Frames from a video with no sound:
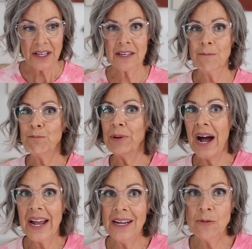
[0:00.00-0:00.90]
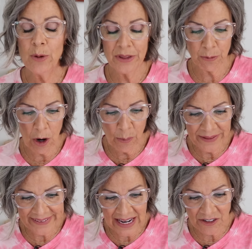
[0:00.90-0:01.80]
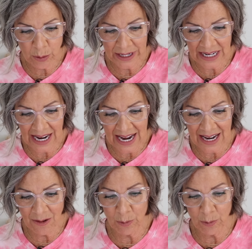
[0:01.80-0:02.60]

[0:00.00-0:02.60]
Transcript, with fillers: combined with Romans 8:28,